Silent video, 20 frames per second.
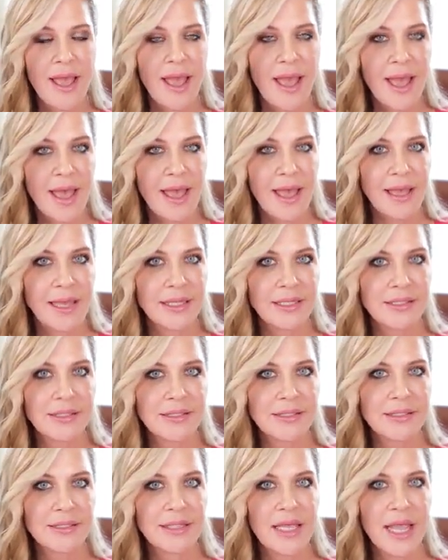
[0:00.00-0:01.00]

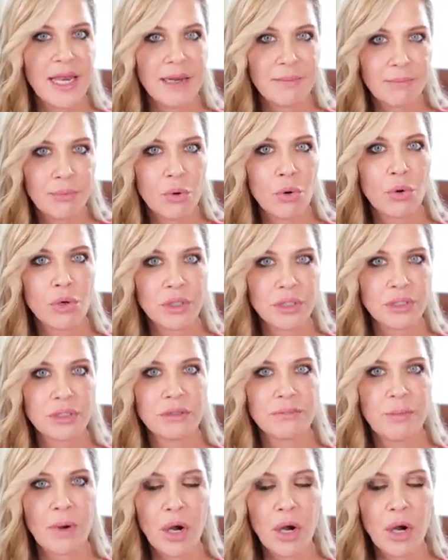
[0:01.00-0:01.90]
as an important